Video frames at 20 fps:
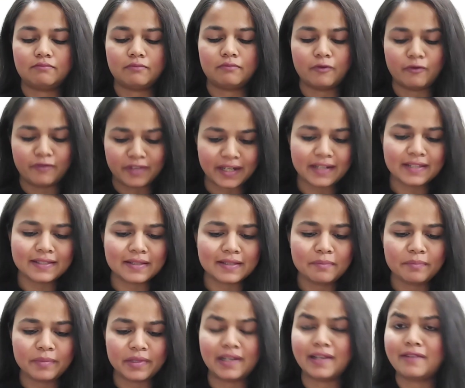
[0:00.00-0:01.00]
very
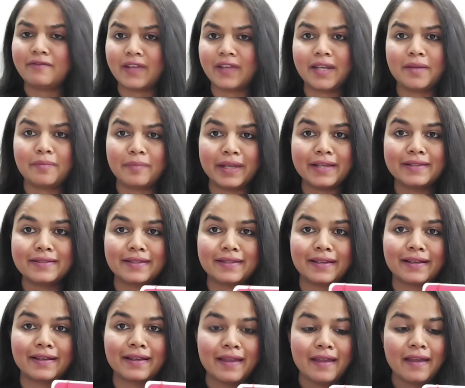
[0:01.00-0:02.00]
simple and very
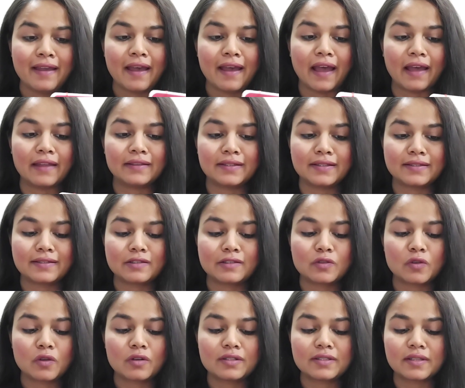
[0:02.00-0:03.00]
basic, and this is
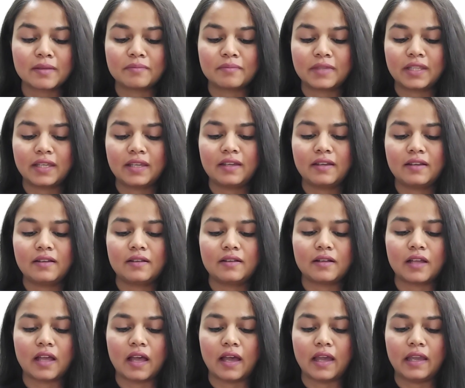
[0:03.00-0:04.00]
not something
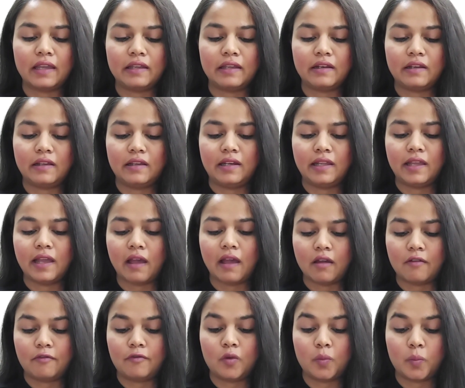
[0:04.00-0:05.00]
I really
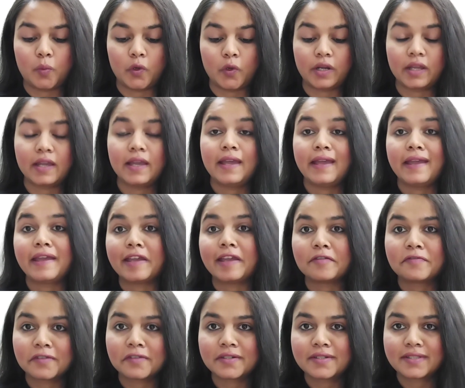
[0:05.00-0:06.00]
have to put
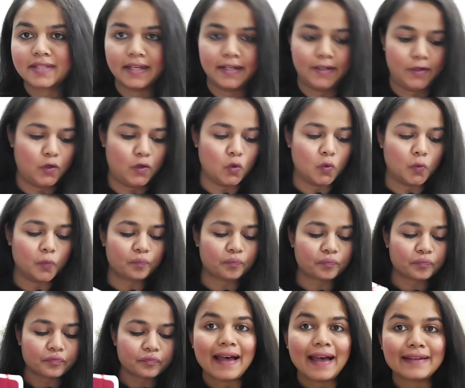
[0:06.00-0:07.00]
efforts into.
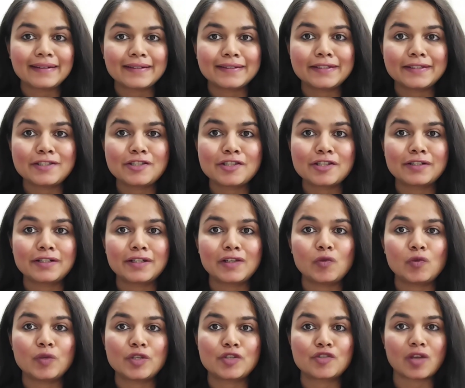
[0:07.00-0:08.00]
Another
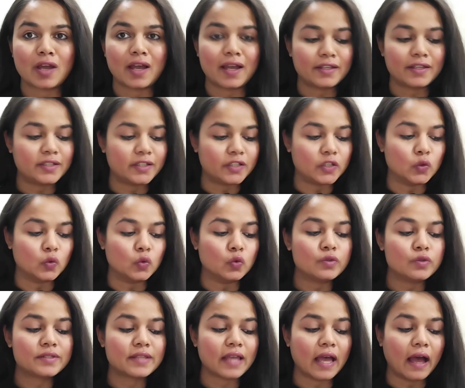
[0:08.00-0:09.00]
journal which I
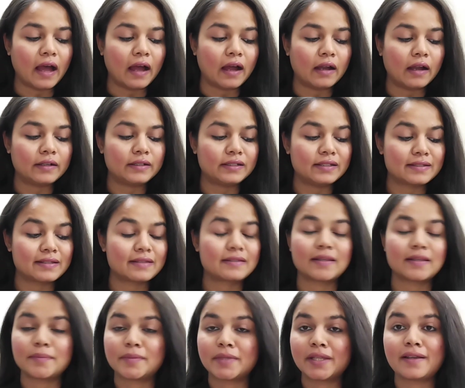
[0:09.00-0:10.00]
use, and this is
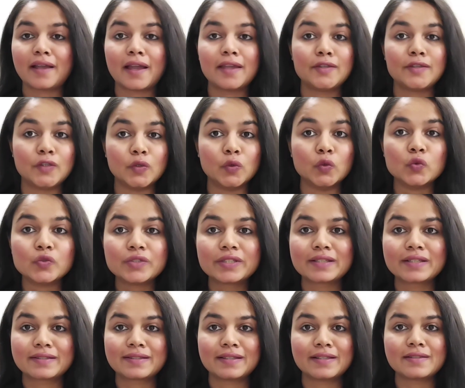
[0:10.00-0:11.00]
something I use
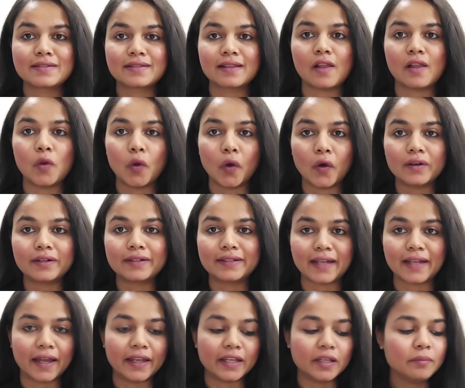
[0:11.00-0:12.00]
since a long
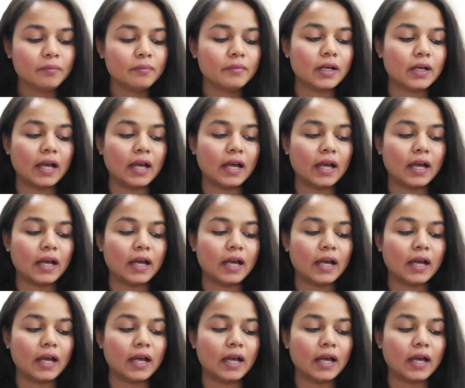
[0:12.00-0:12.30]
time,